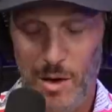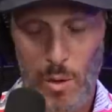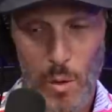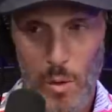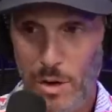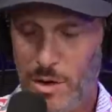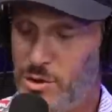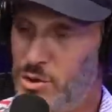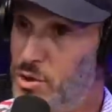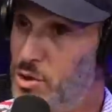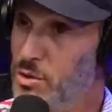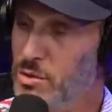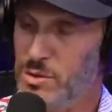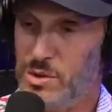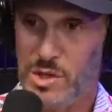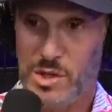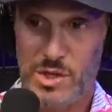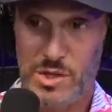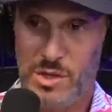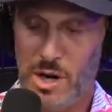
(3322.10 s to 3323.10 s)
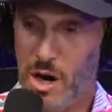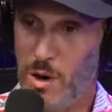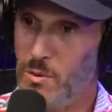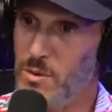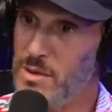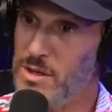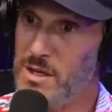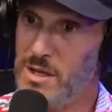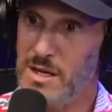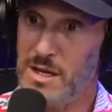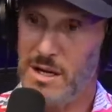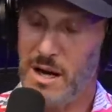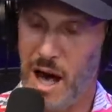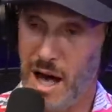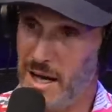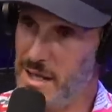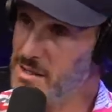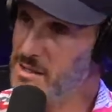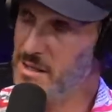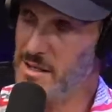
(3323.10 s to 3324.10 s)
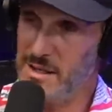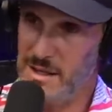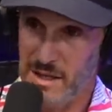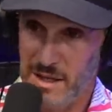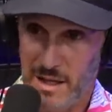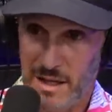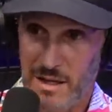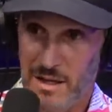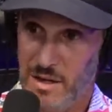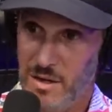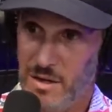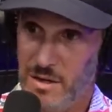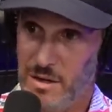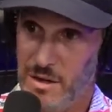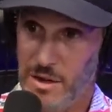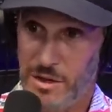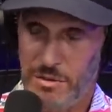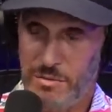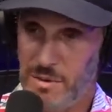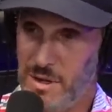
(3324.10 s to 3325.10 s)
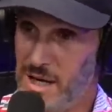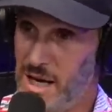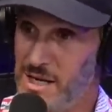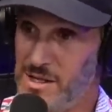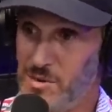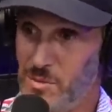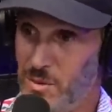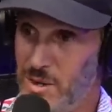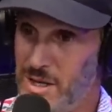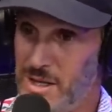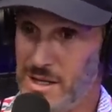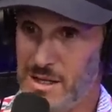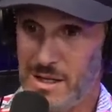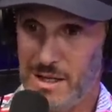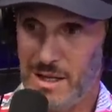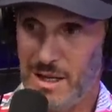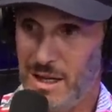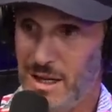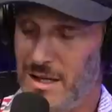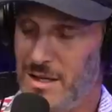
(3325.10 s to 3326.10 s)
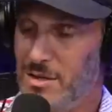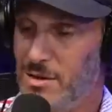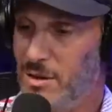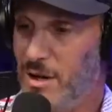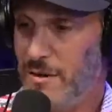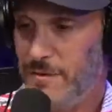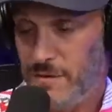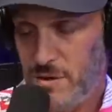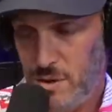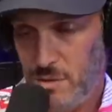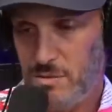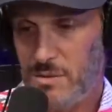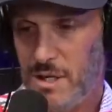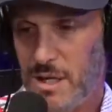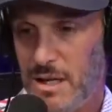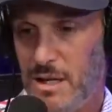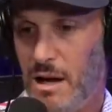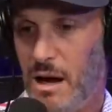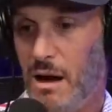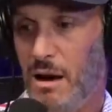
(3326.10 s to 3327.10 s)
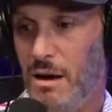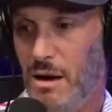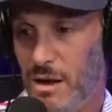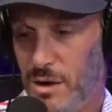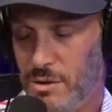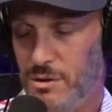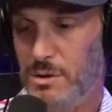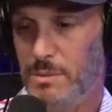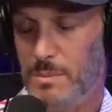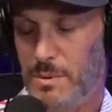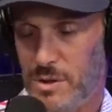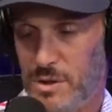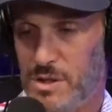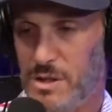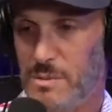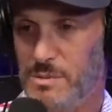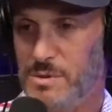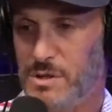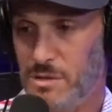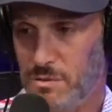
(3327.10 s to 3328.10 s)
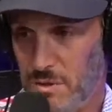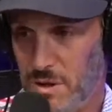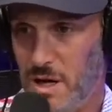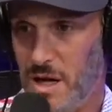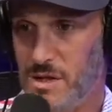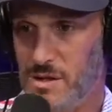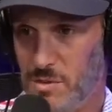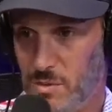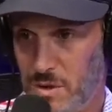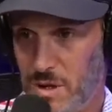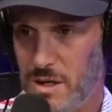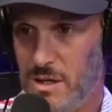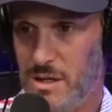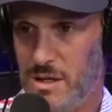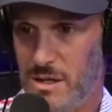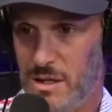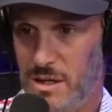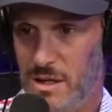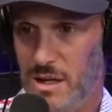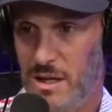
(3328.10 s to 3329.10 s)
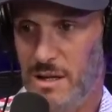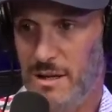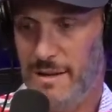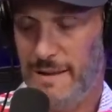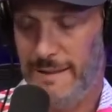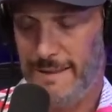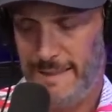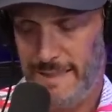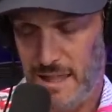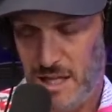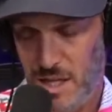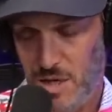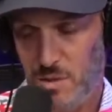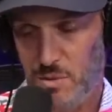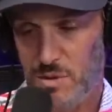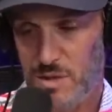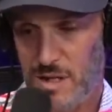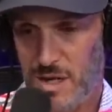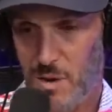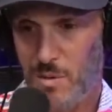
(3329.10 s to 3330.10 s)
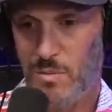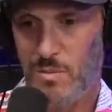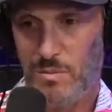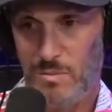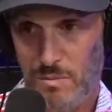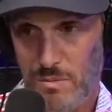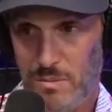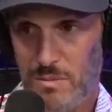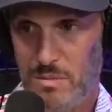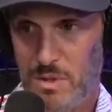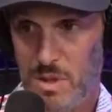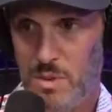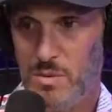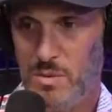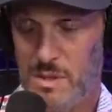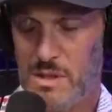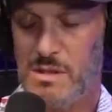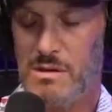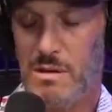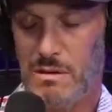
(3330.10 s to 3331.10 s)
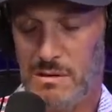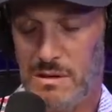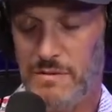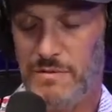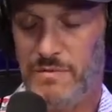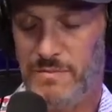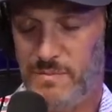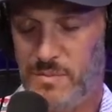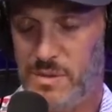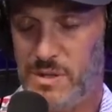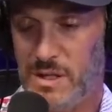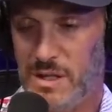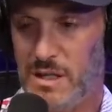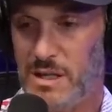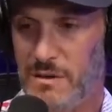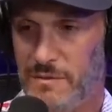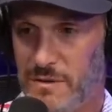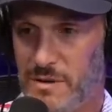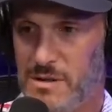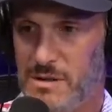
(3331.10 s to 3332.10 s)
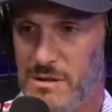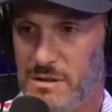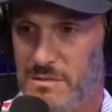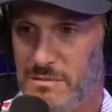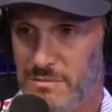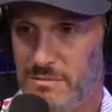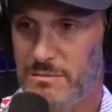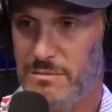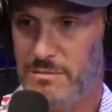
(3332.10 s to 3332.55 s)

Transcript: Or, dude, just start with the honestly, three days a week. Dude, if you did hundred push-ups three days a week, you would get, you would start to see a difference.